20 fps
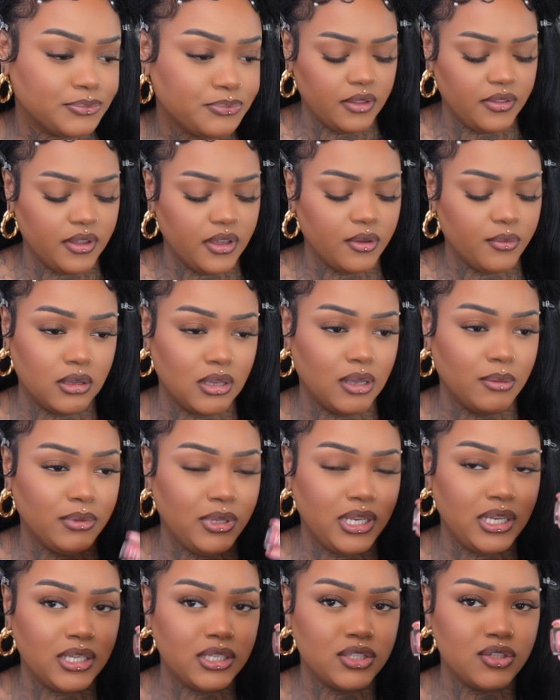I think I'm
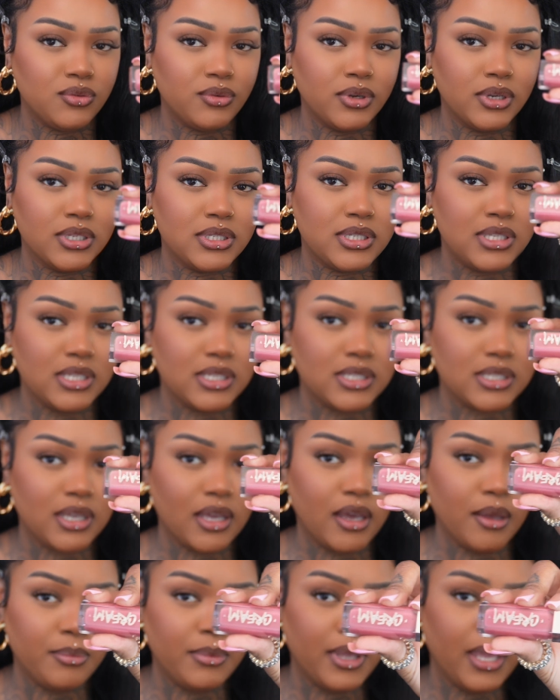leaning towards this
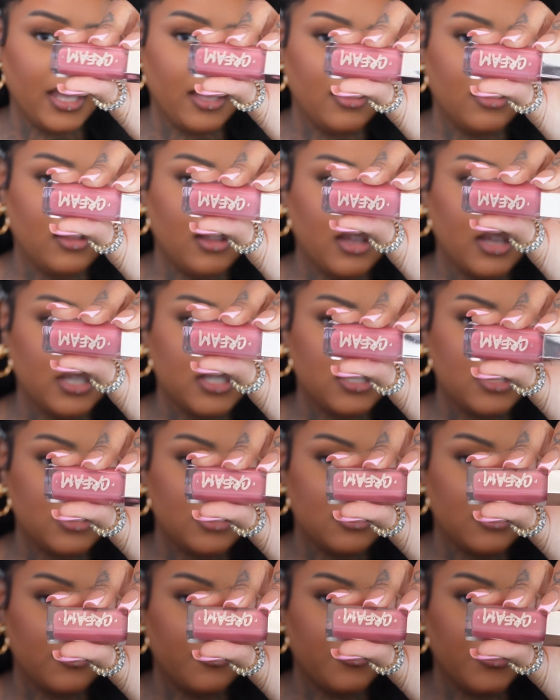Cupcake
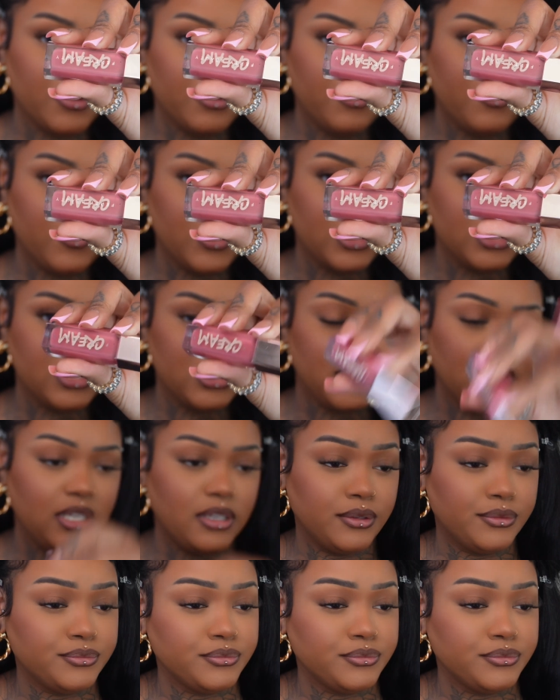gloss from Fenty.